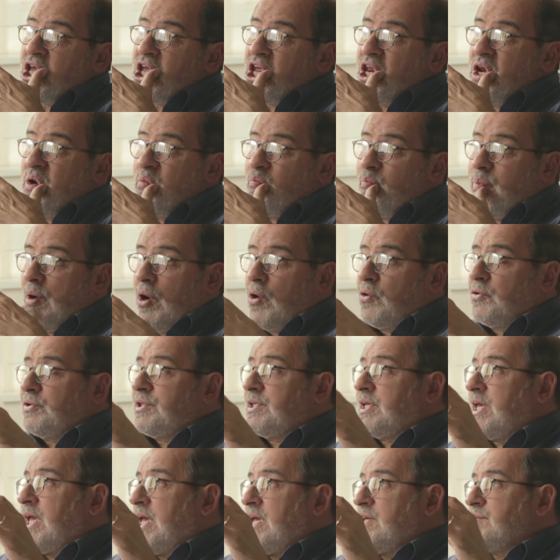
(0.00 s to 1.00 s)
In
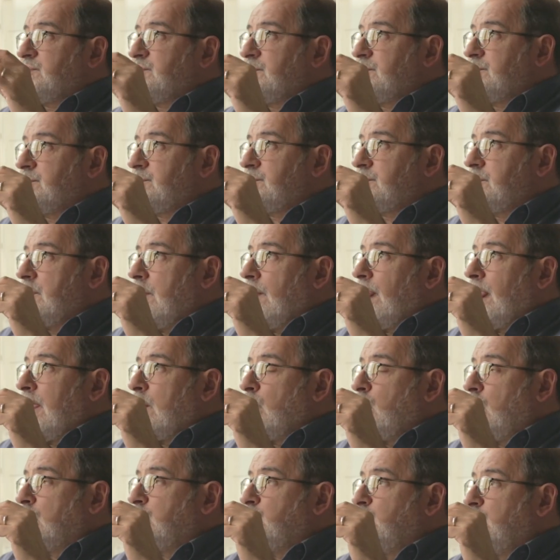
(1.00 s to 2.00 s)
both cases,
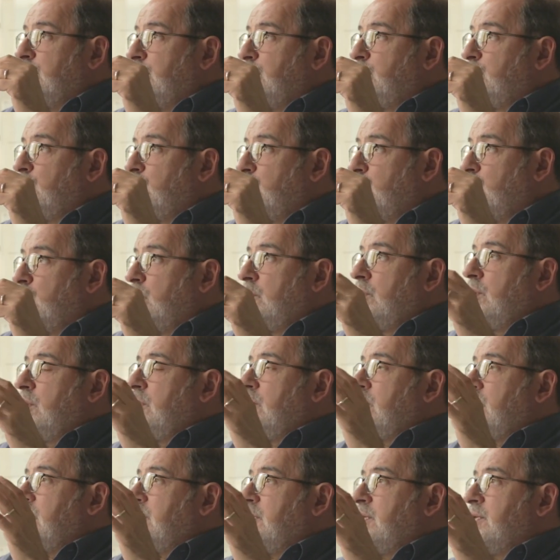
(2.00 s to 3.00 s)
what we do
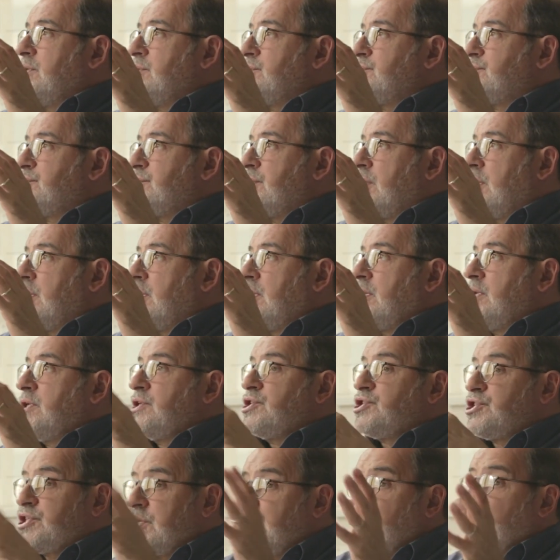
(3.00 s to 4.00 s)
is
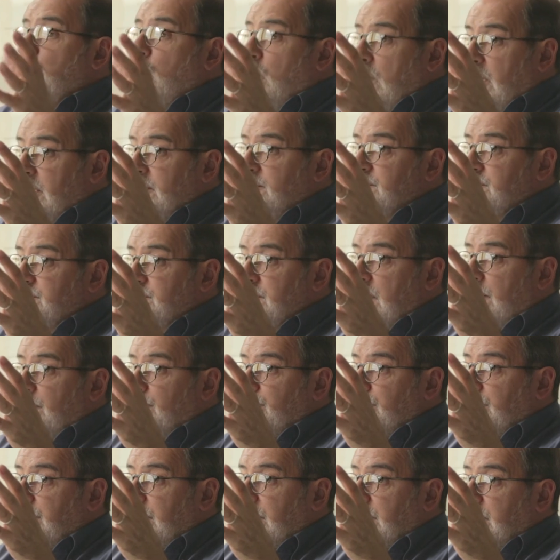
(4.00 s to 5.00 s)
simulate
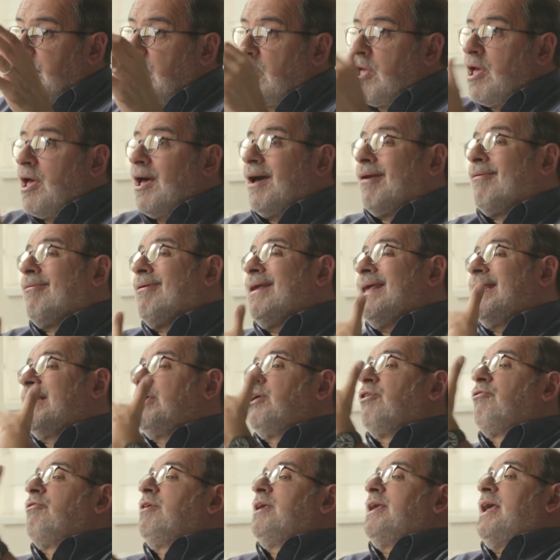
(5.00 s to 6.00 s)
something,
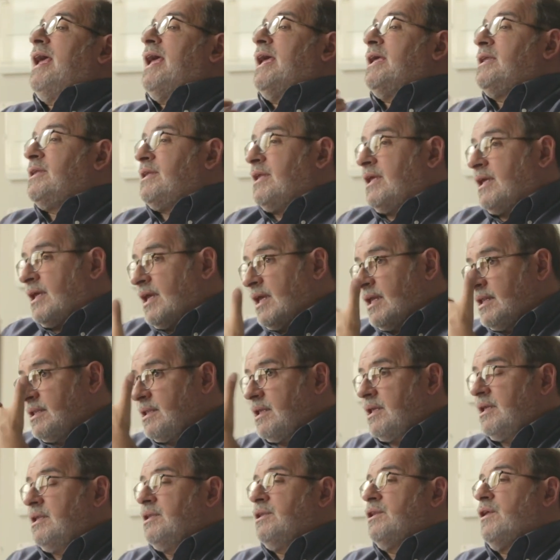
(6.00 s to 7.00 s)
recreating it
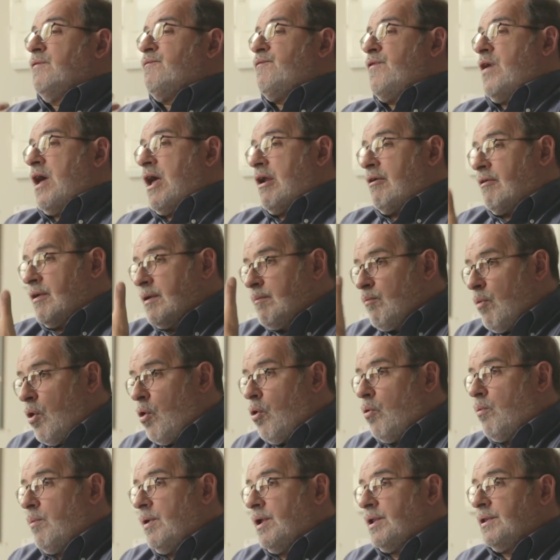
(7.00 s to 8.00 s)
in the very
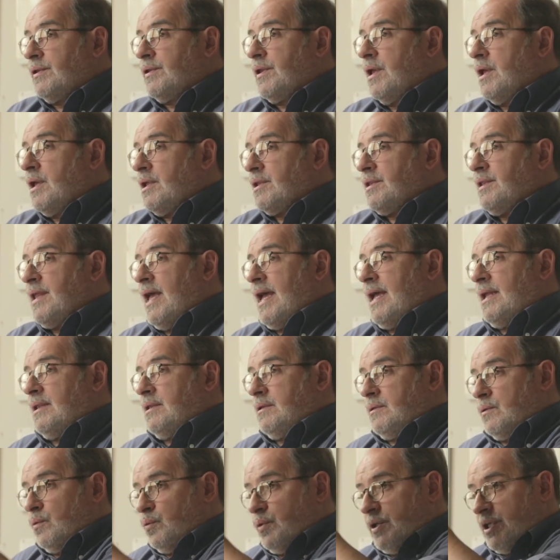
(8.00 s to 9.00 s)
moment
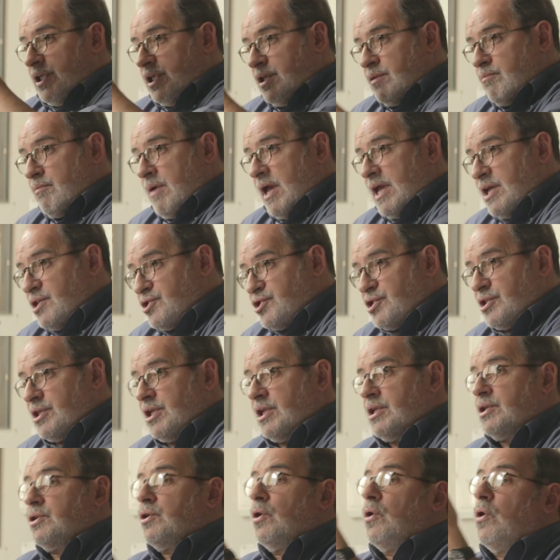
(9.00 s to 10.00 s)
that we imagine it